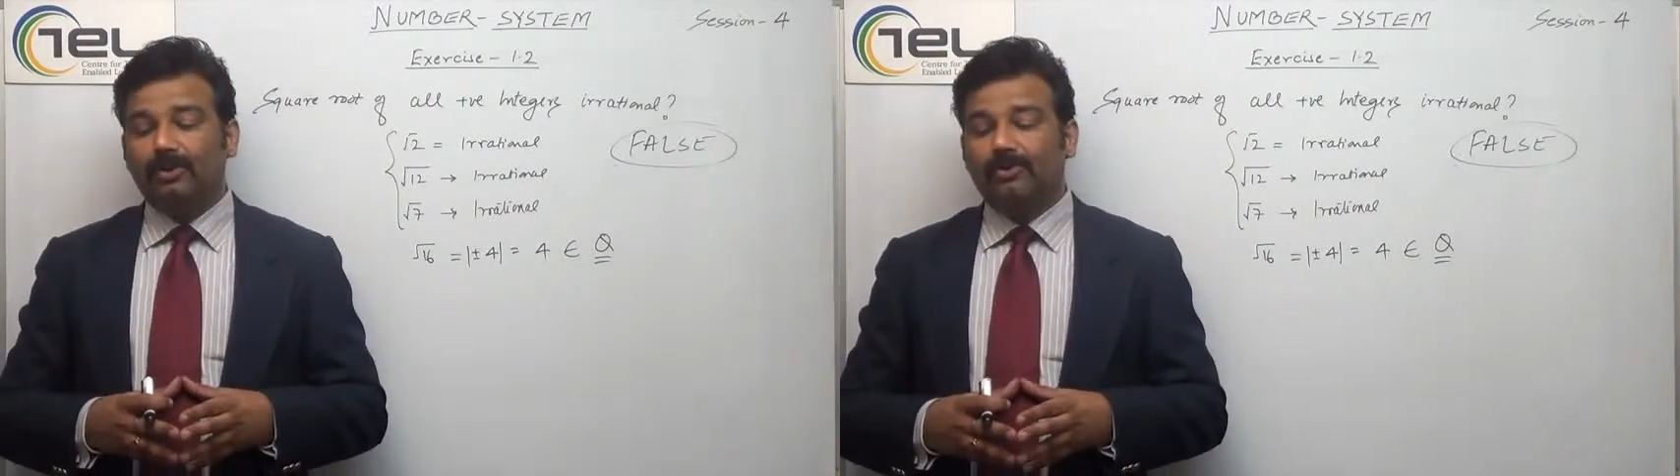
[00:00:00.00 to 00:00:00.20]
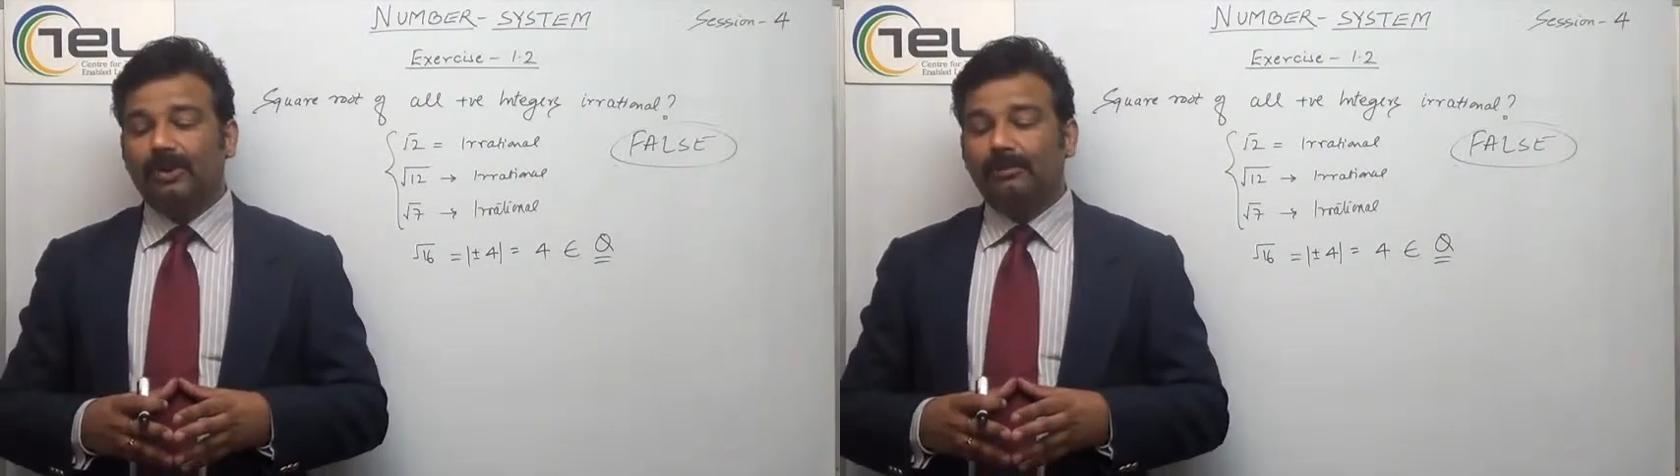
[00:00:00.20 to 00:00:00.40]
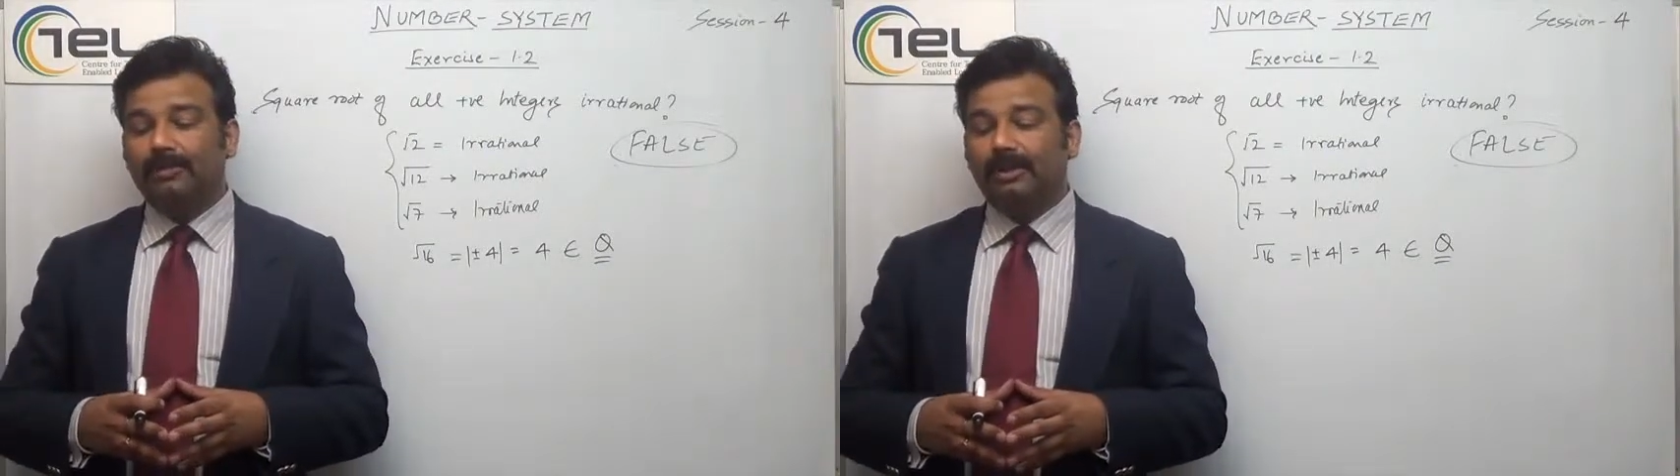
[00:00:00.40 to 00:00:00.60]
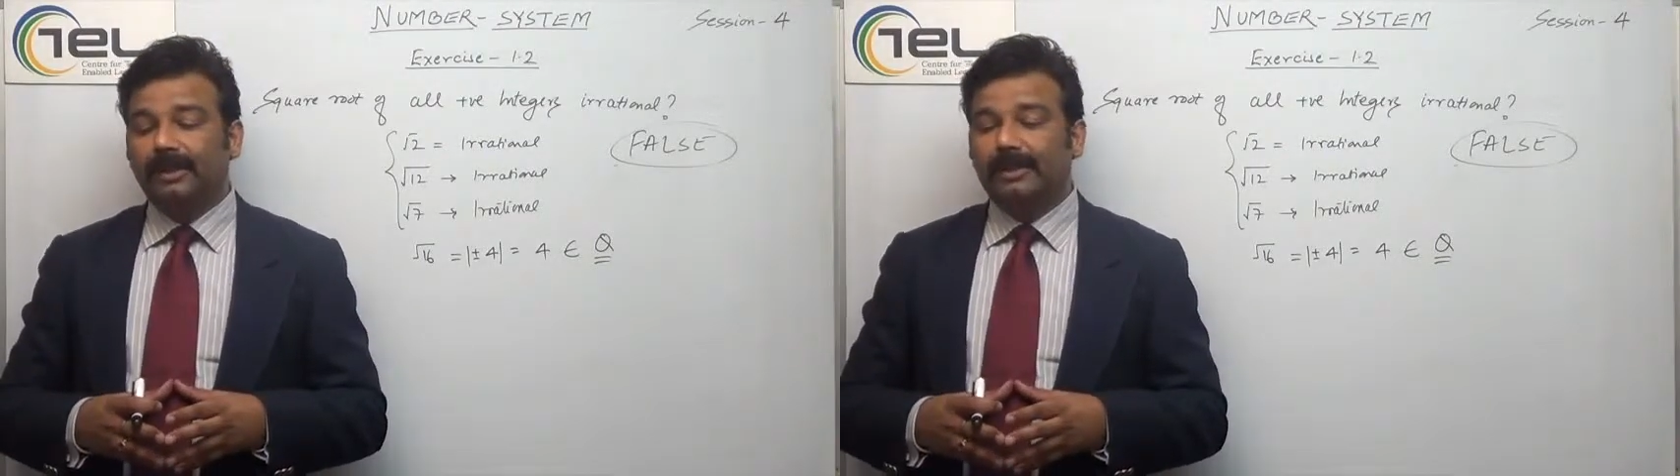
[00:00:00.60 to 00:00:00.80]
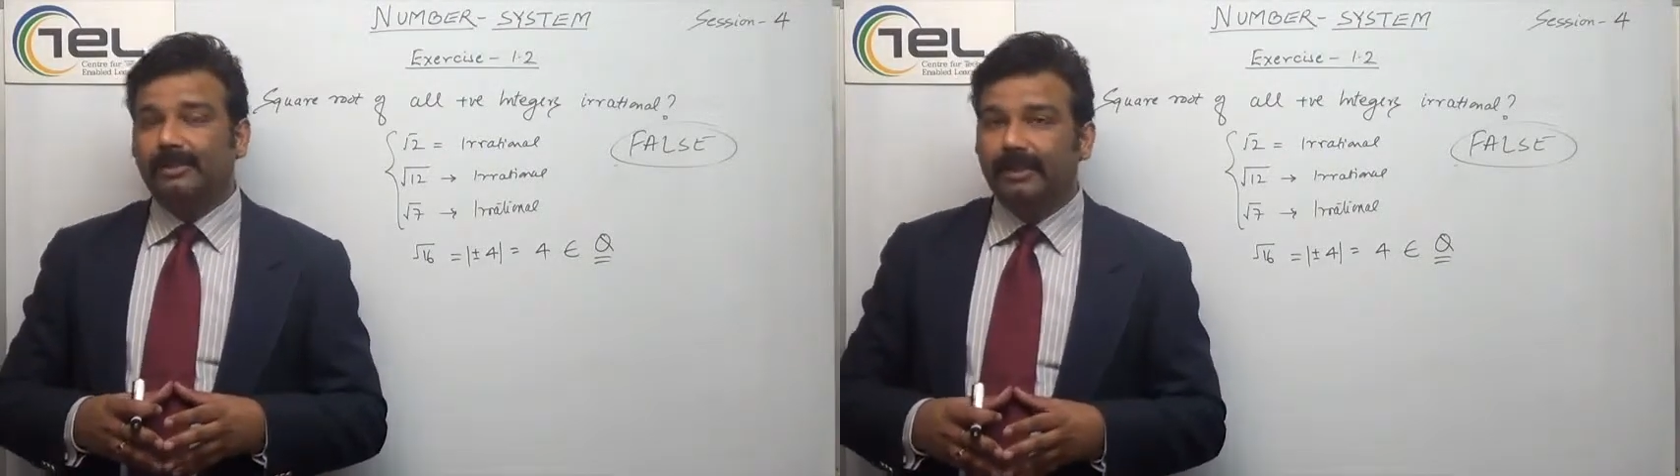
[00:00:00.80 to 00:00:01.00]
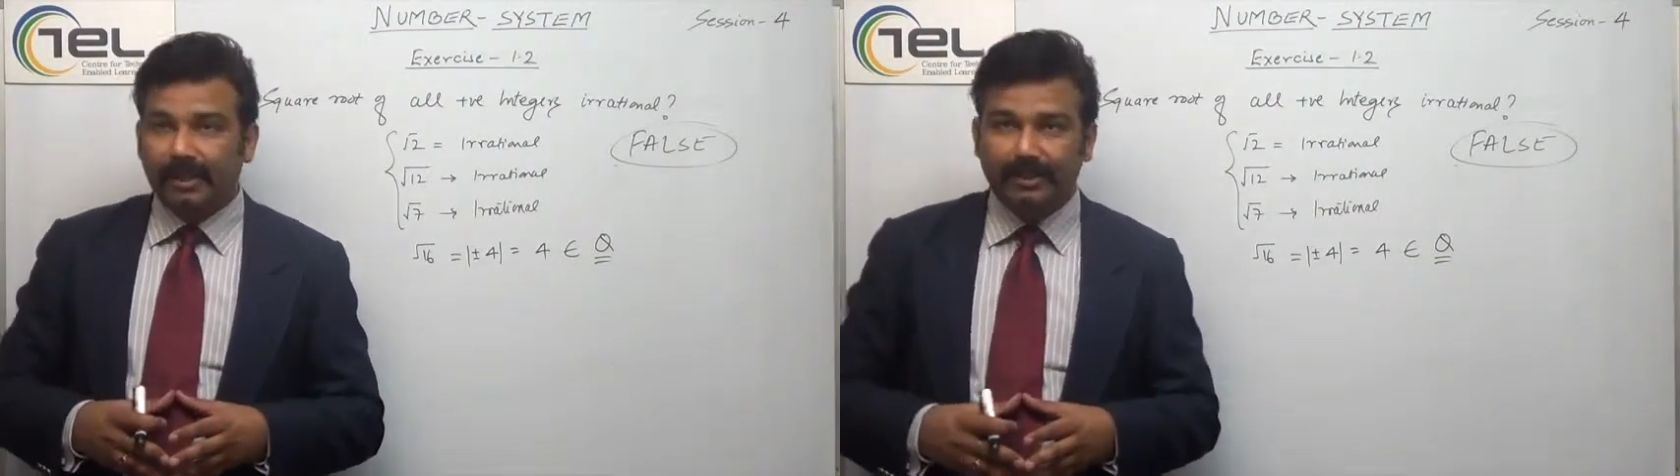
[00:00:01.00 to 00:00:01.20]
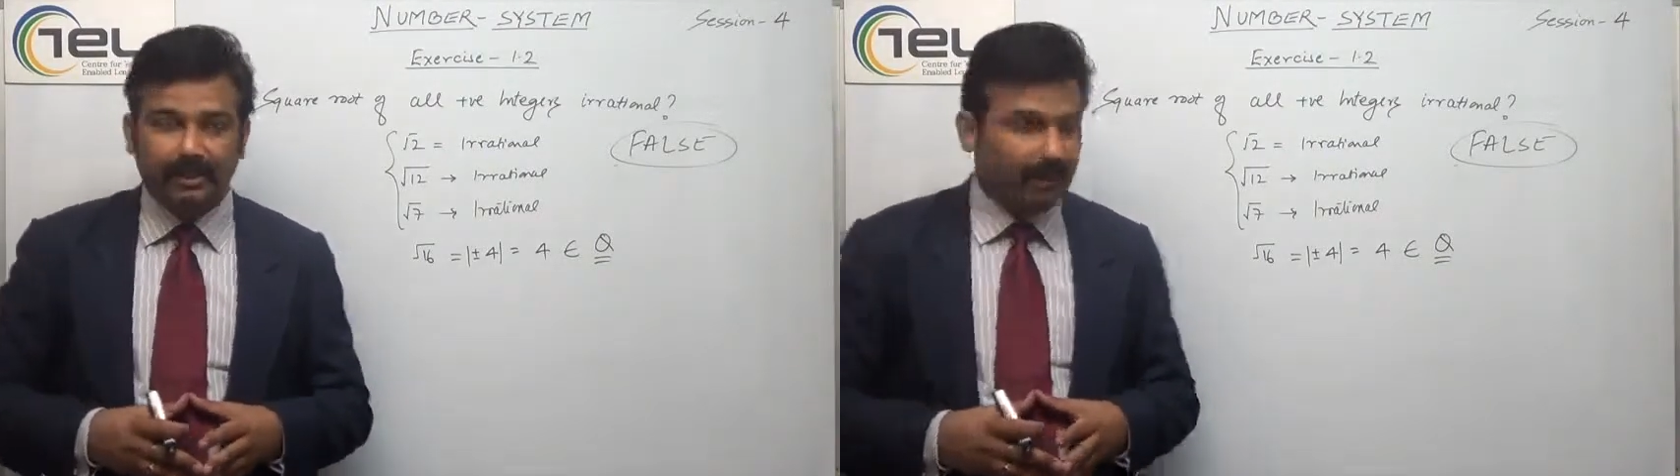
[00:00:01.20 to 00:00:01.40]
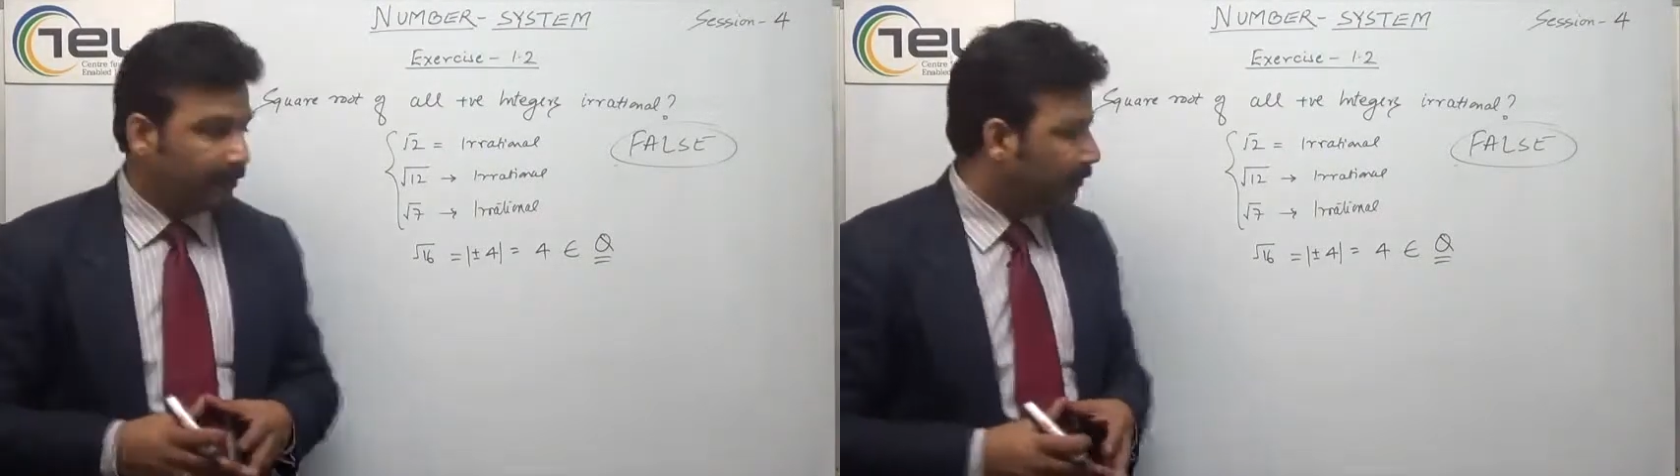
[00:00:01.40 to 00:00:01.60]
root of a number that is a
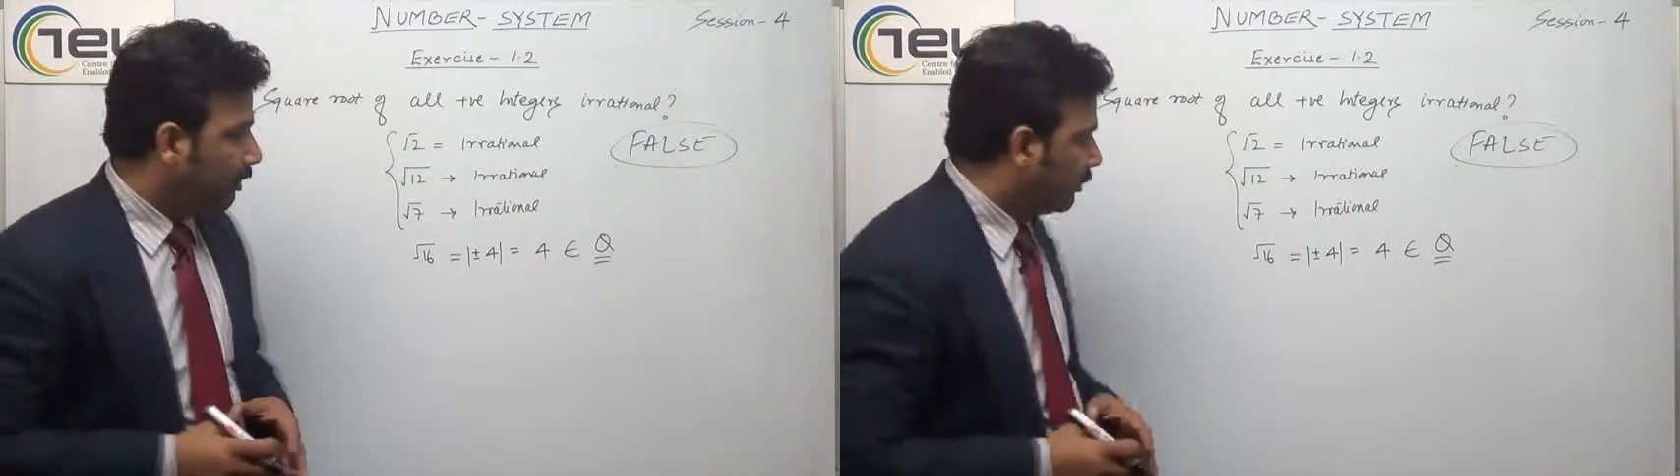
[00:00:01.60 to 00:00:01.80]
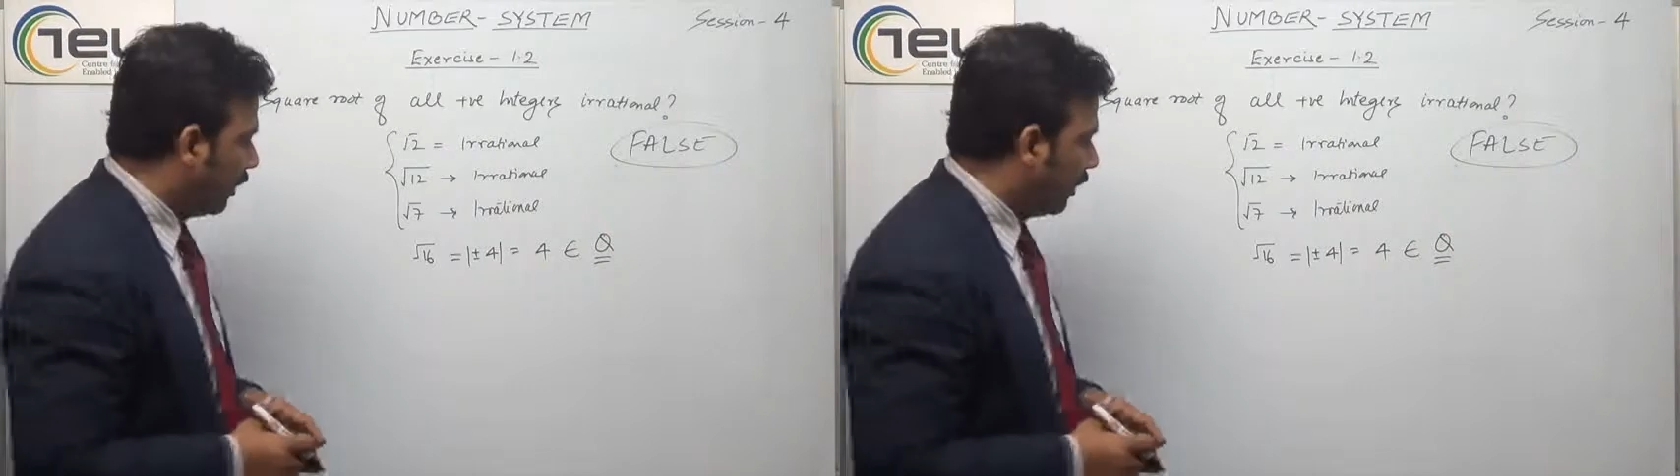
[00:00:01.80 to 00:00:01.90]
rational number.